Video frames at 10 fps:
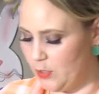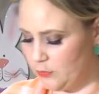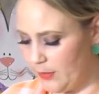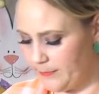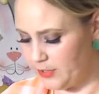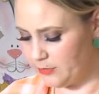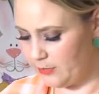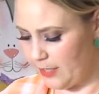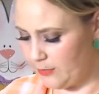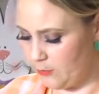So I'm just
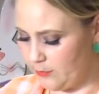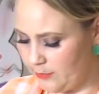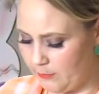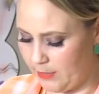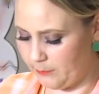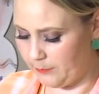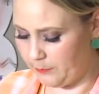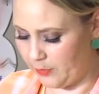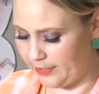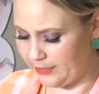gonna do the one with
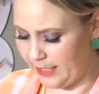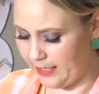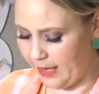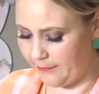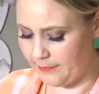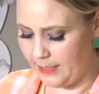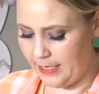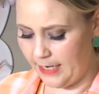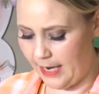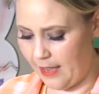butter. I
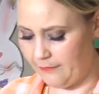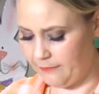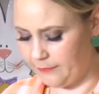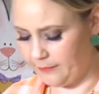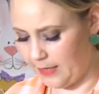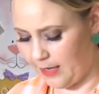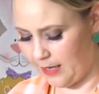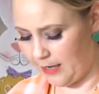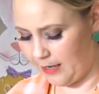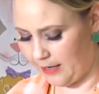have
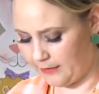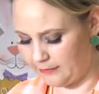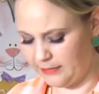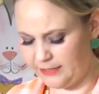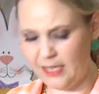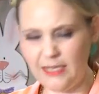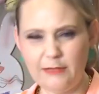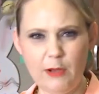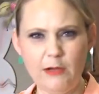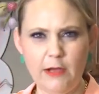at least
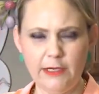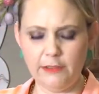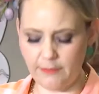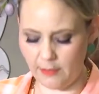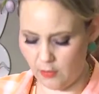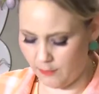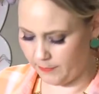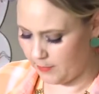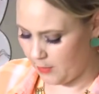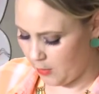1/4 of a
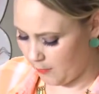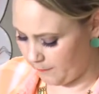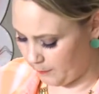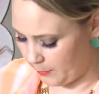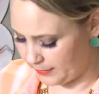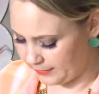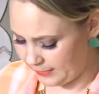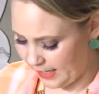cup of butter.